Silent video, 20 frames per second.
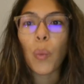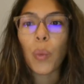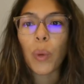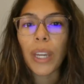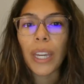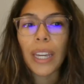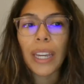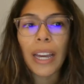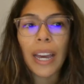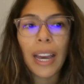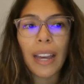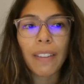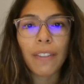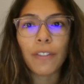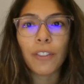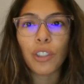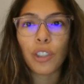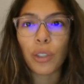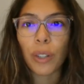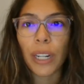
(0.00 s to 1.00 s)
we
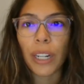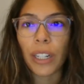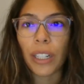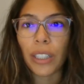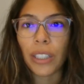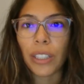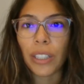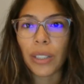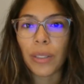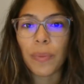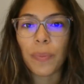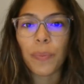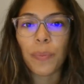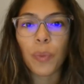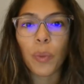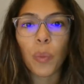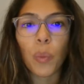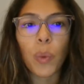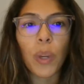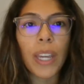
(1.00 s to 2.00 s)
have triggers.
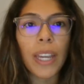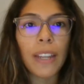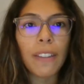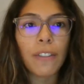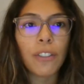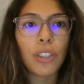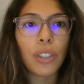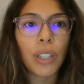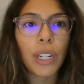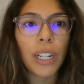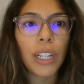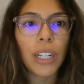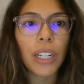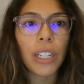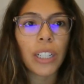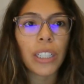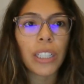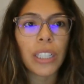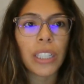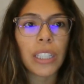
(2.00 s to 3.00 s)
We have
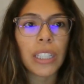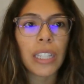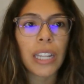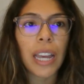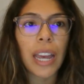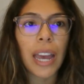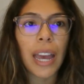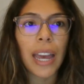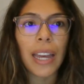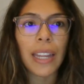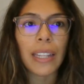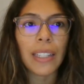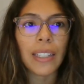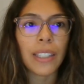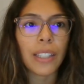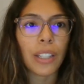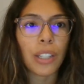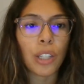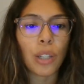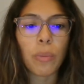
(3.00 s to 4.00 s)
triggers
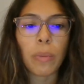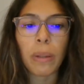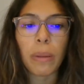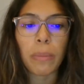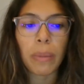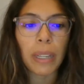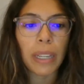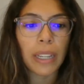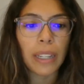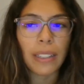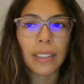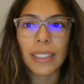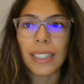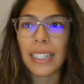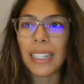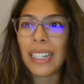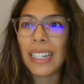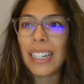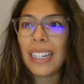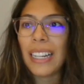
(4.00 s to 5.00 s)
as human beings.
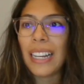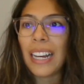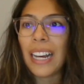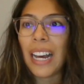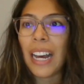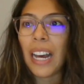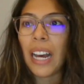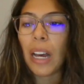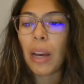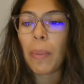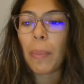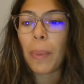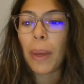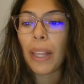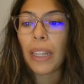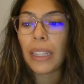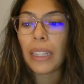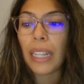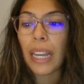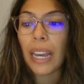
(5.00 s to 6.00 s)

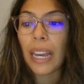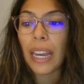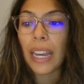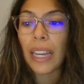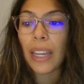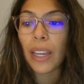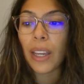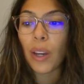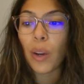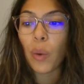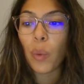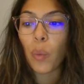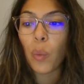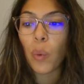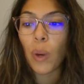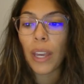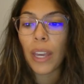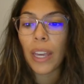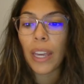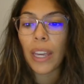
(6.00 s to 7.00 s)
Like
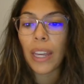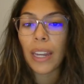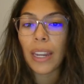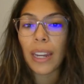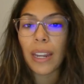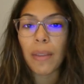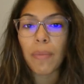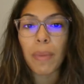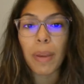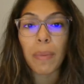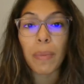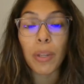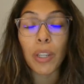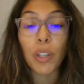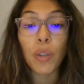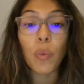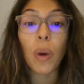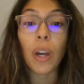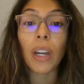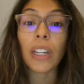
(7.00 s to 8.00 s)
when
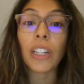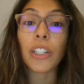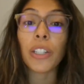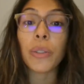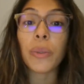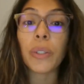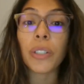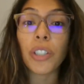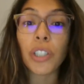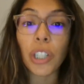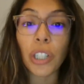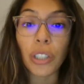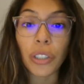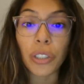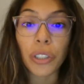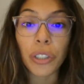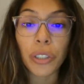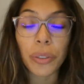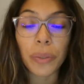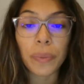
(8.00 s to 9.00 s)
maybe you walk into a
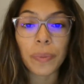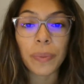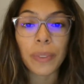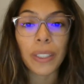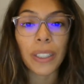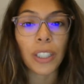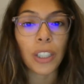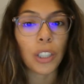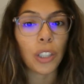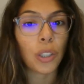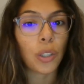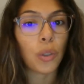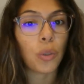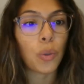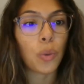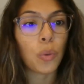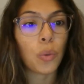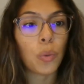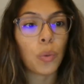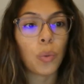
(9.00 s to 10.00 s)
church,
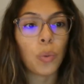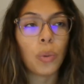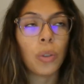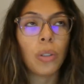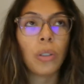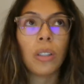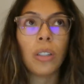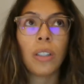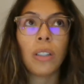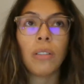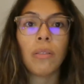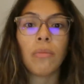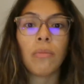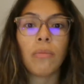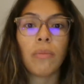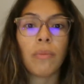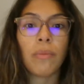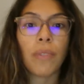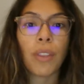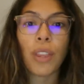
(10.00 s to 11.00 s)
you
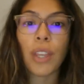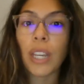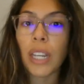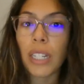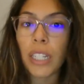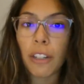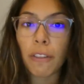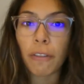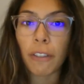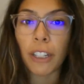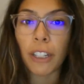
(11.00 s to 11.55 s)
think